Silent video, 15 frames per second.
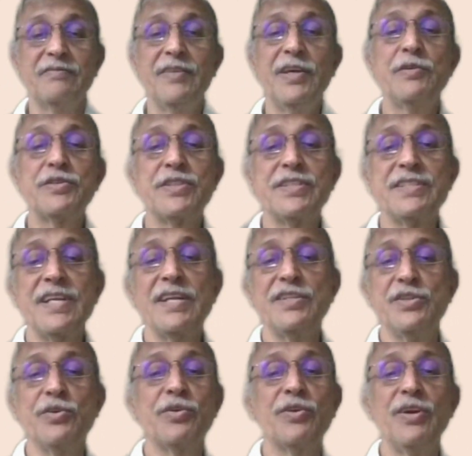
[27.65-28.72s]
We used to say
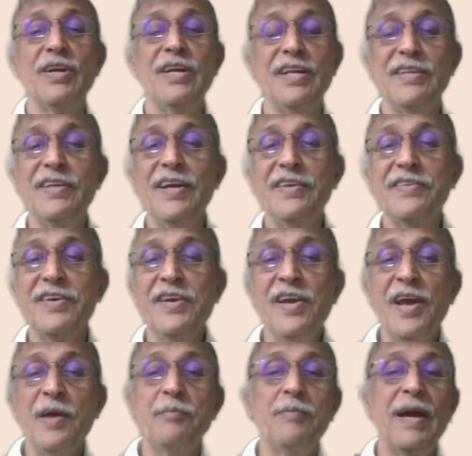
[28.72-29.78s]
jocularly that
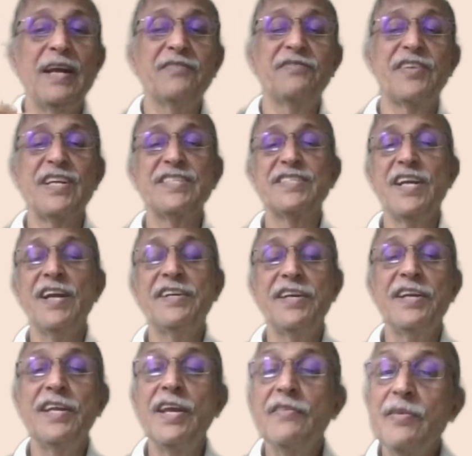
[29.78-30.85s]
bank fraud
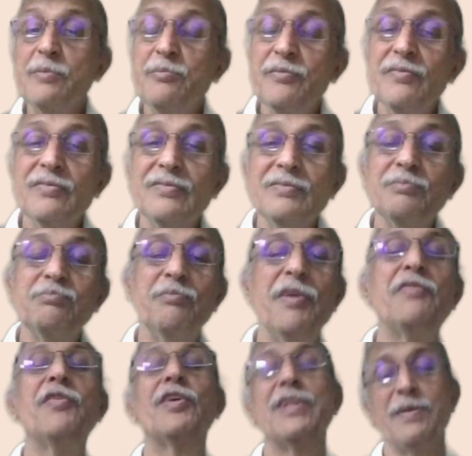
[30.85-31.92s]
started even
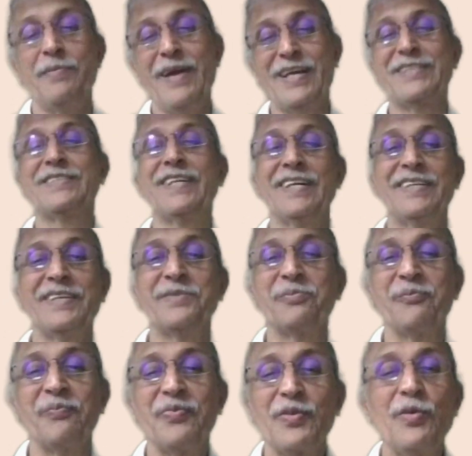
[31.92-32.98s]
before the bank started.
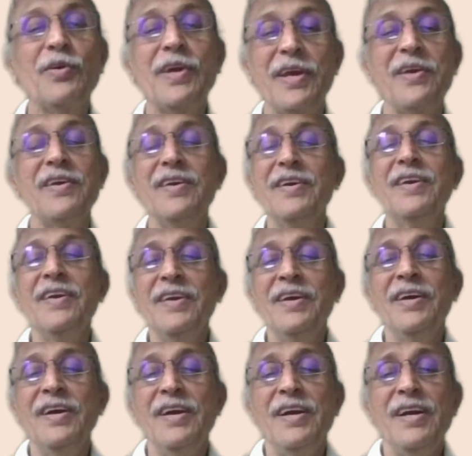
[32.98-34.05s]
Okay,
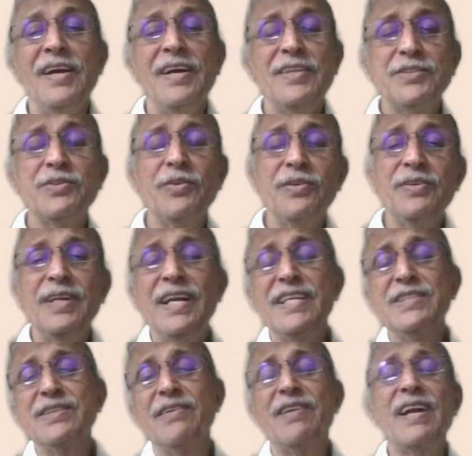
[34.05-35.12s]
so it
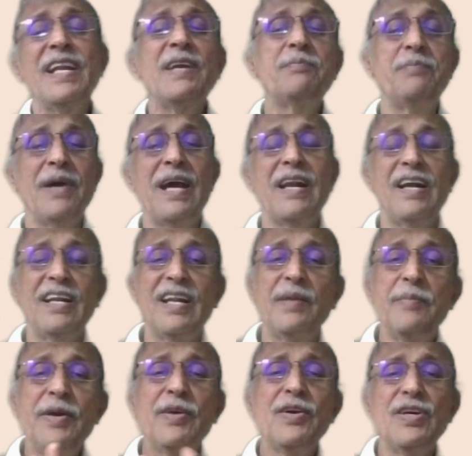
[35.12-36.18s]
is running
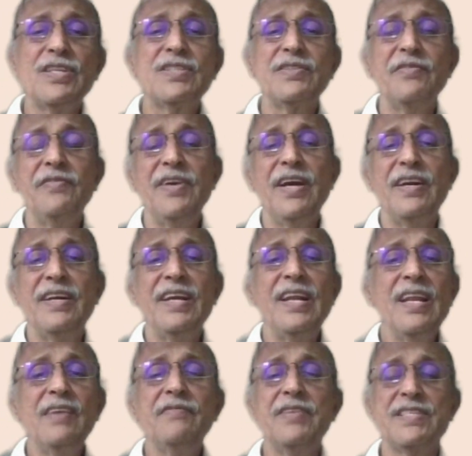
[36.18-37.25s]
parallelly because we are
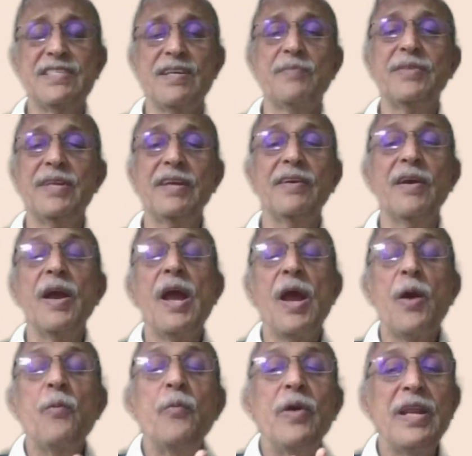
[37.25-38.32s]
dealing with something
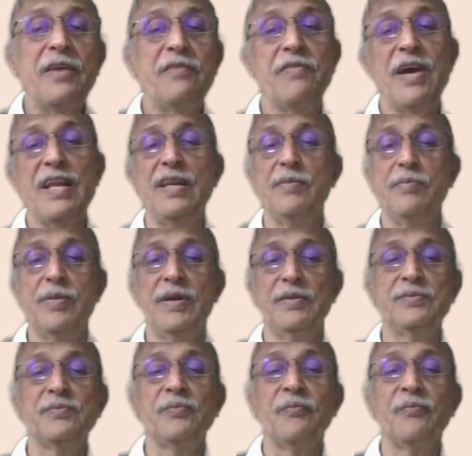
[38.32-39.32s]
very valuable.